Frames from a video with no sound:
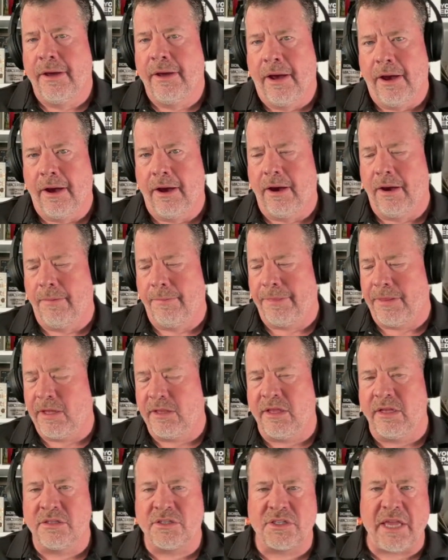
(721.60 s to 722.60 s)
And
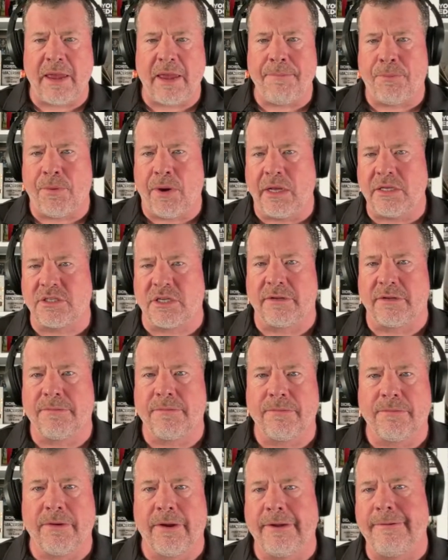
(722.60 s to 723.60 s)
then stay present,
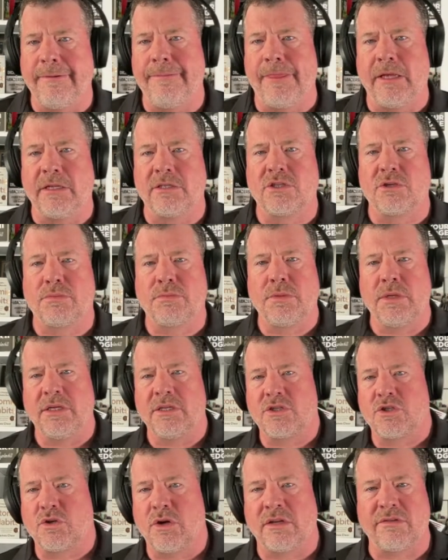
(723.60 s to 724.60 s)
right? In
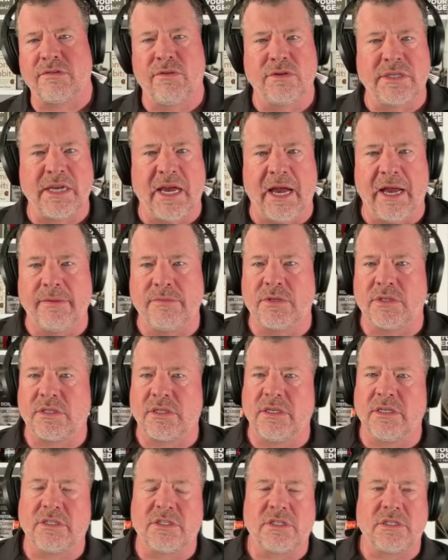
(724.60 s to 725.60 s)
stressful times,
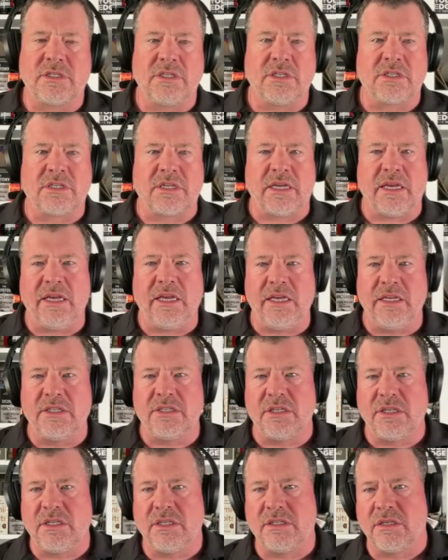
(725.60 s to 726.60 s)
it's just
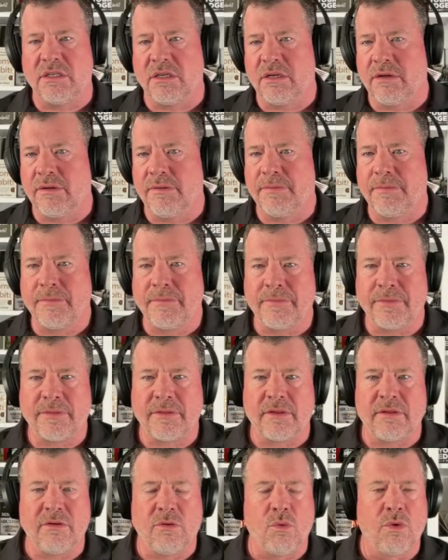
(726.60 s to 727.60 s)
easy to
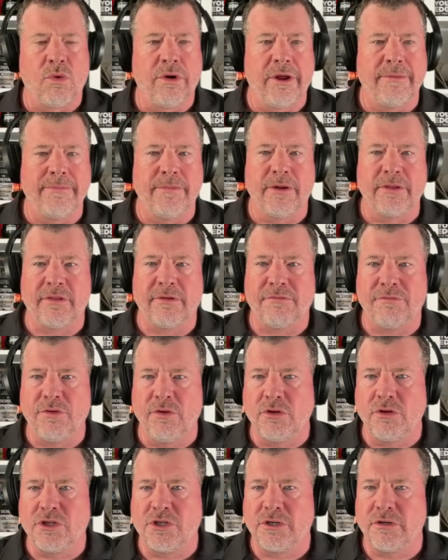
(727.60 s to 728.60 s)
worry about the
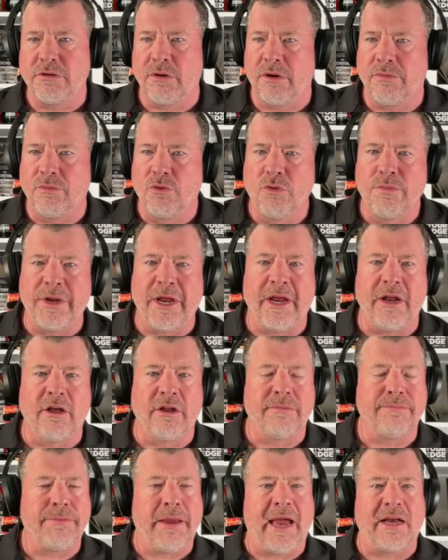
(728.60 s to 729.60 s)
future or ruminate
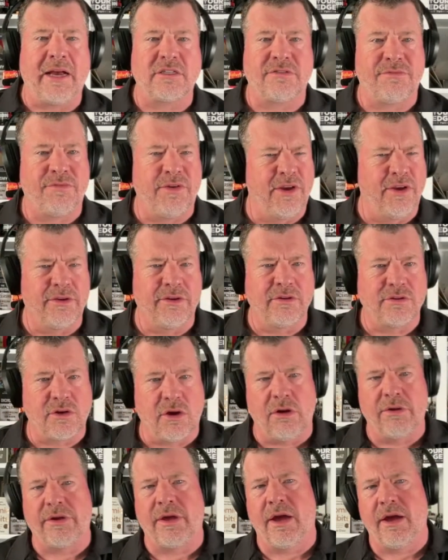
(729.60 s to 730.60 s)
on past failures.
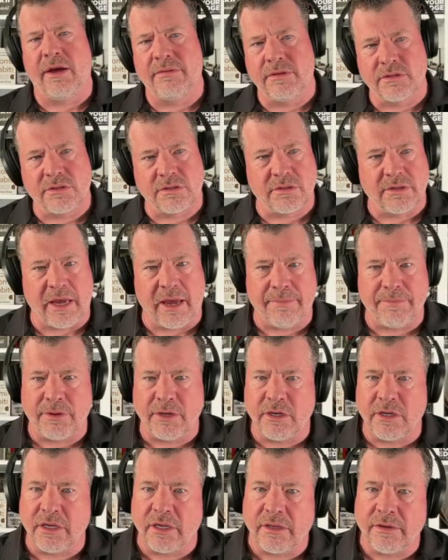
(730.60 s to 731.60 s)
Oh, yeah, this is
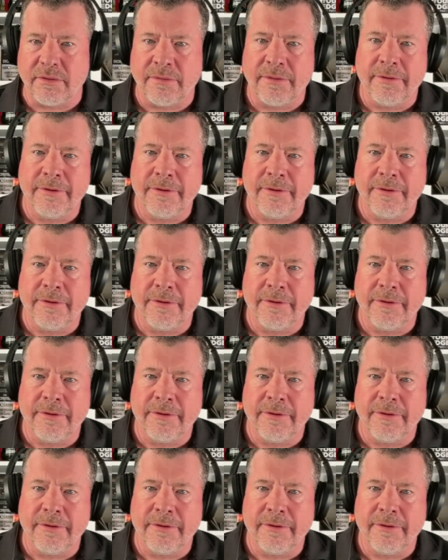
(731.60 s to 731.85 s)
happening again.